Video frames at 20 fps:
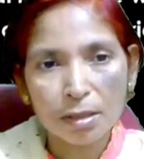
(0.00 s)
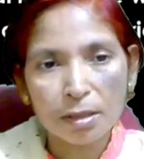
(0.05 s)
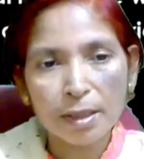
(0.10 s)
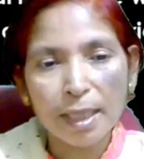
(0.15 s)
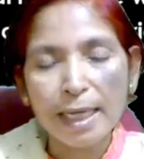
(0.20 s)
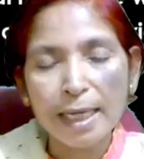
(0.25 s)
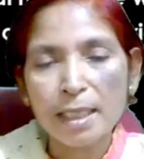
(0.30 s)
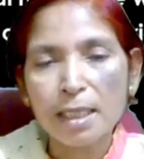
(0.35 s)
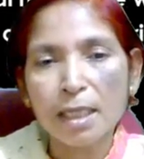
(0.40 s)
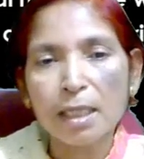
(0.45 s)

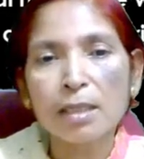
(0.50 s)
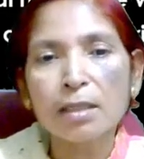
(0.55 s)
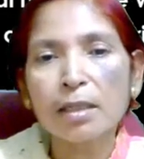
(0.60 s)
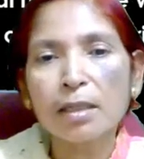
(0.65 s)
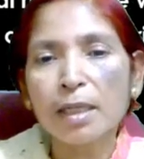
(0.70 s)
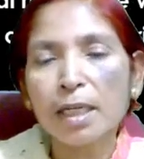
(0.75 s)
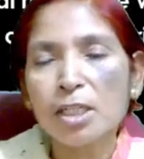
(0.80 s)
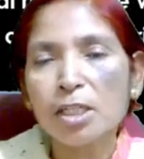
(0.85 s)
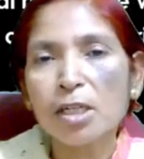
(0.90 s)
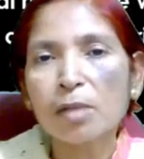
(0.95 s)
that
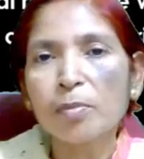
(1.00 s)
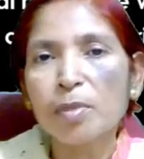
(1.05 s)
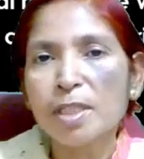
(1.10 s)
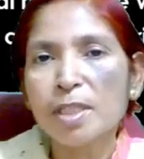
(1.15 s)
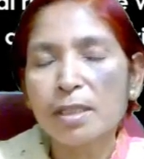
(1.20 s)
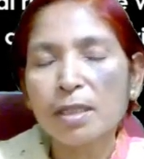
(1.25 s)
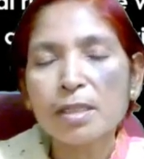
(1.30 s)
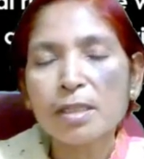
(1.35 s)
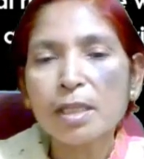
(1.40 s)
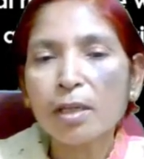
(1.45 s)
international
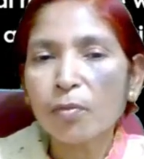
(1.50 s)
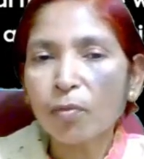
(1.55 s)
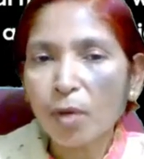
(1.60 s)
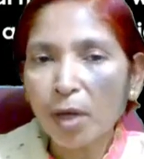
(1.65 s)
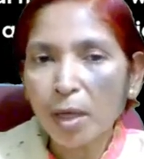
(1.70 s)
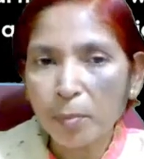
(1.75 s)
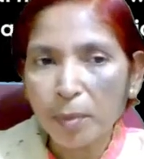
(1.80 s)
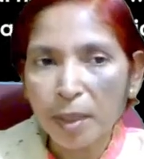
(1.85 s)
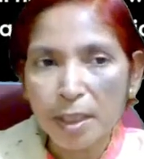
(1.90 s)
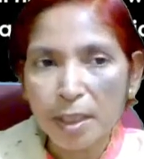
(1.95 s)
business
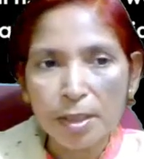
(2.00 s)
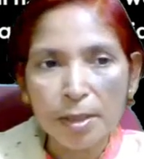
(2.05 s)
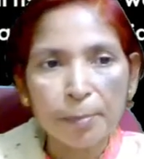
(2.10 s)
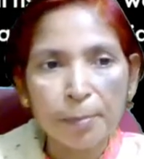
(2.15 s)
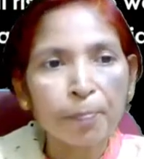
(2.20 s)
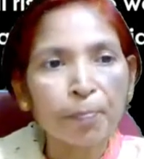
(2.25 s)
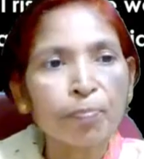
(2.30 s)
environment.